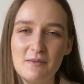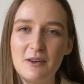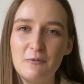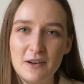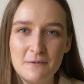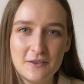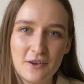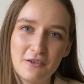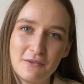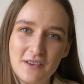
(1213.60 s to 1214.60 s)
out my wedding
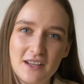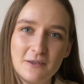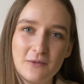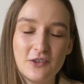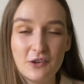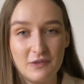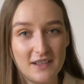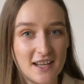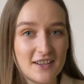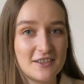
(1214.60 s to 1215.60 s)
photography in the photography
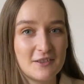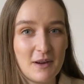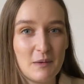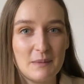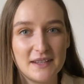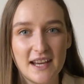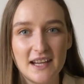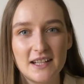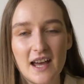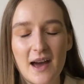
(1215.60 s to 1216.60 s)
section of my
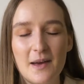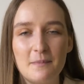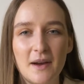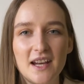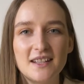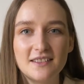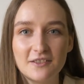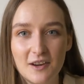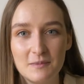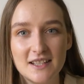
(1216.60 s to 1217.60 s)
website, and my
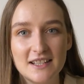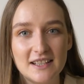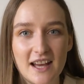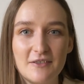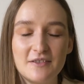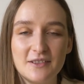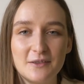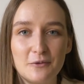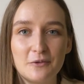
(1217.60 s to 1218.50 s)
Instagram is la_nick.